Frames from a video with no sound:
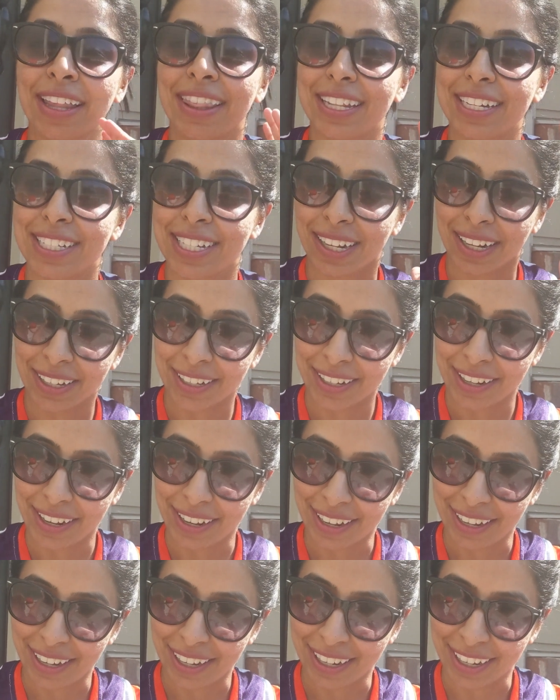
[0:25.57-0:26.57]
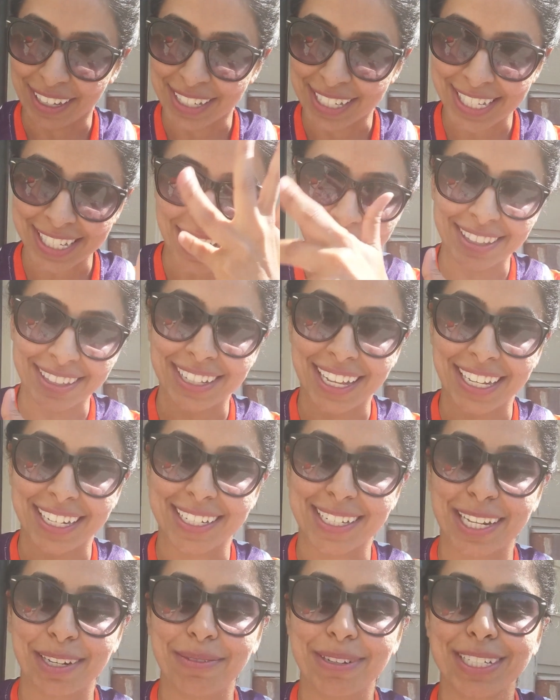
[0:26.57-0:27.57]
The sunlight
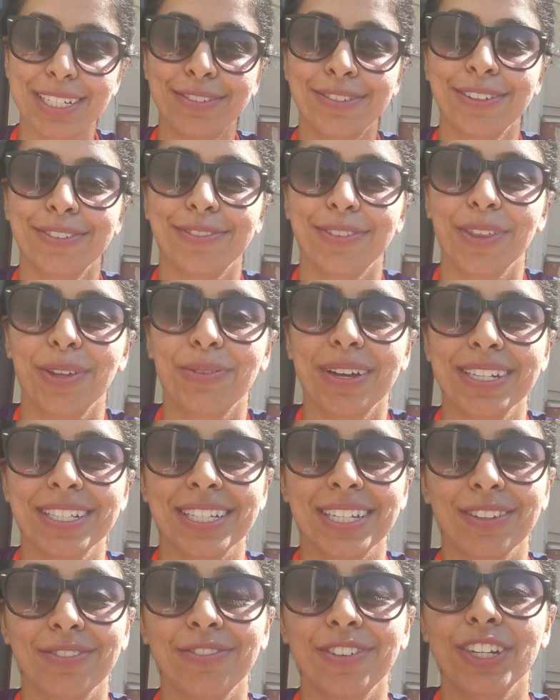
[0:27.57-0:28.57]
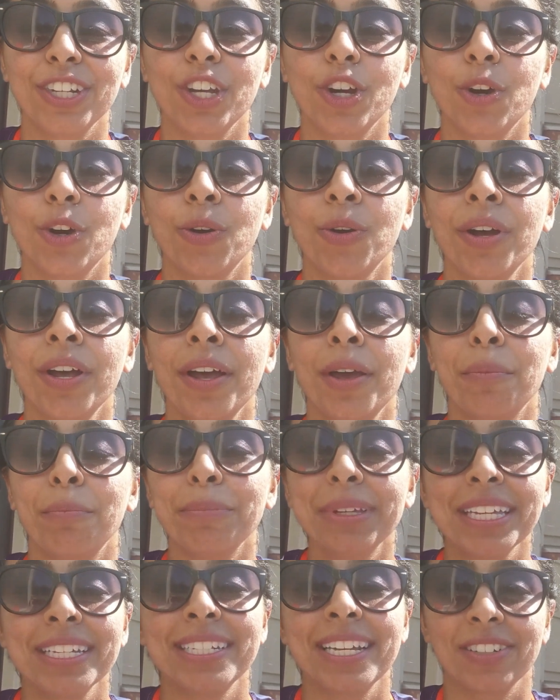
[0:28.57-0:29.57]
is going to be different for the rest of the video.
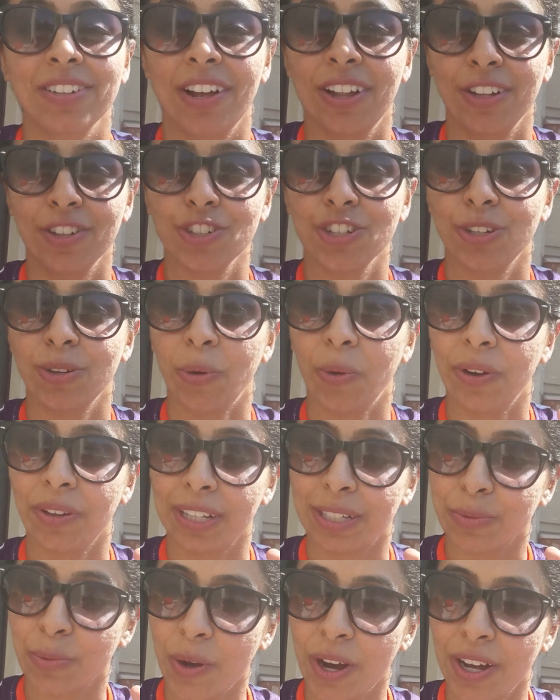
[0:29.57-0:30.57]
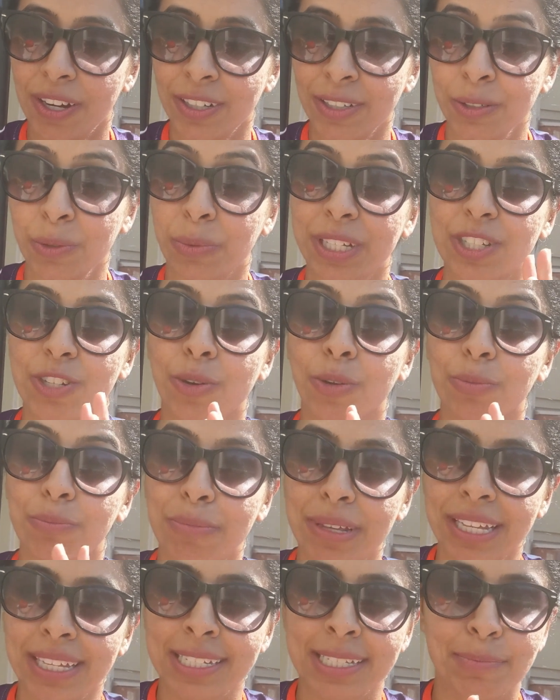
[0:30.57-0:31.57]
Me and technology are oil and water. We don't
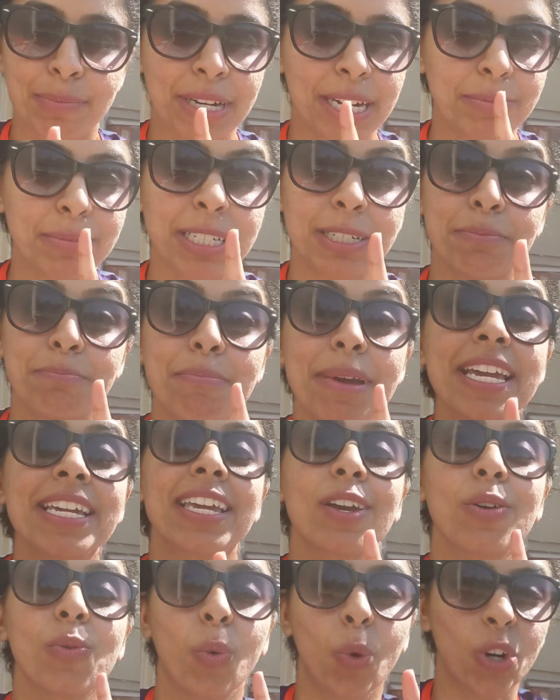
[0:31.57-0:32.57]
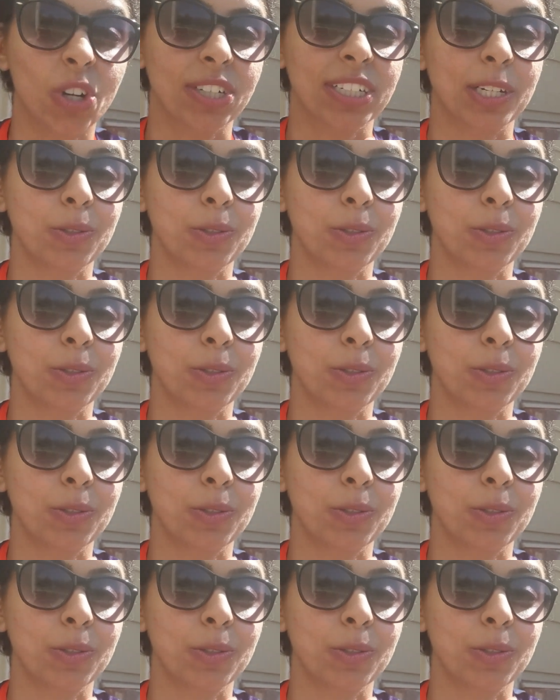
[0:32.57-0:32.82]
mix, but I'm going to make it work.